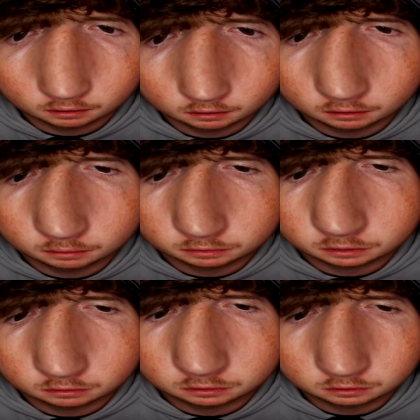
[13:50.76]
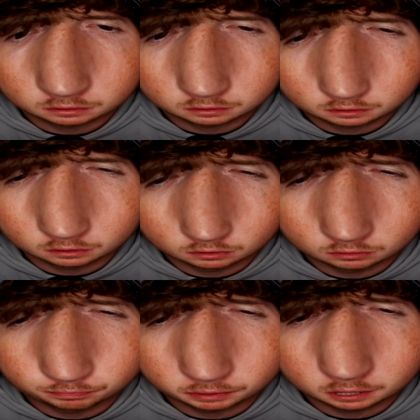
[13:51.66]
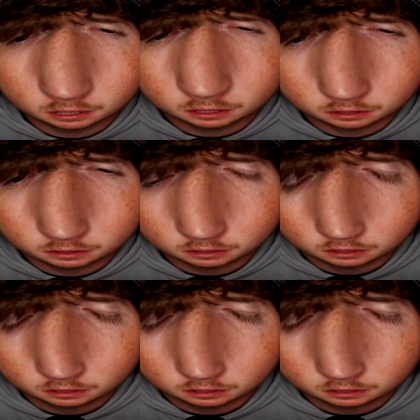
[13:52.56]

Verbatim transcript: Oh, I'm so stupid.